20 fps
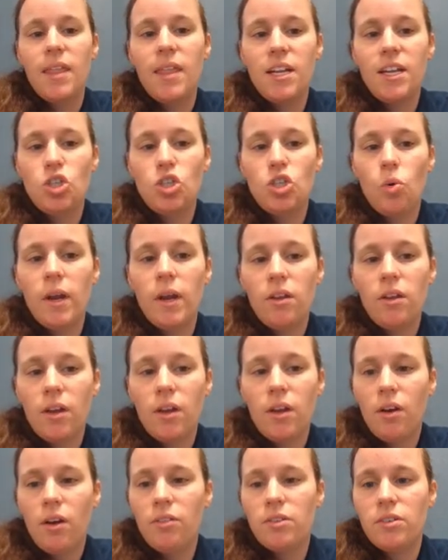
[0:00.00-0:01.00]
they joined
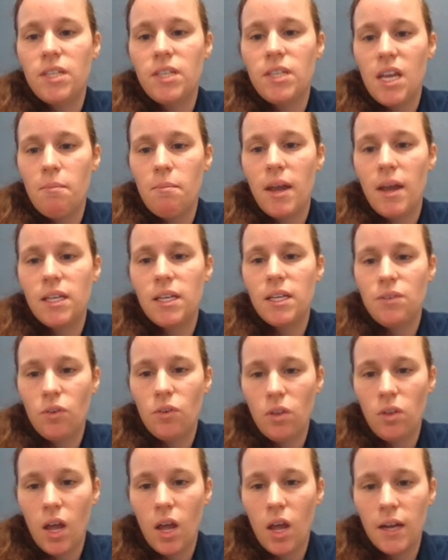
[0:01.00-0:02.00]
their other teammates
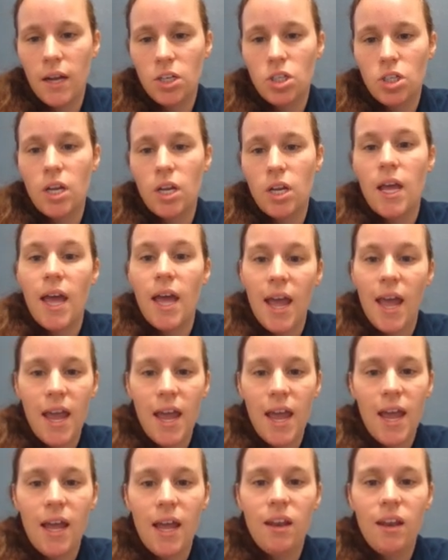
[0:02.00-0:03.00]
for lunch
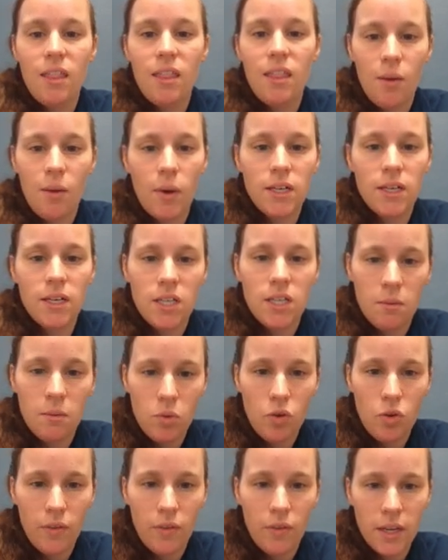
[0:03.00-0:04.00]
and they went to the
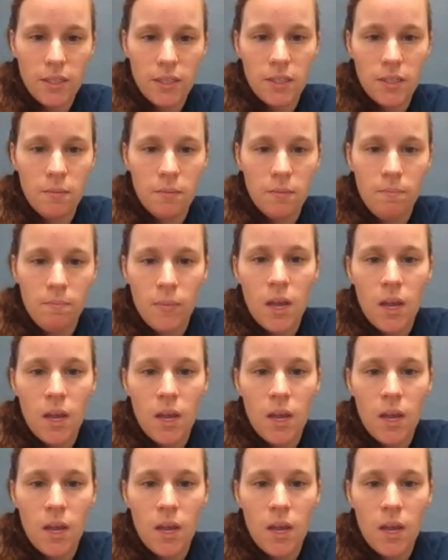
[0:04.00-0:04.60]
movies.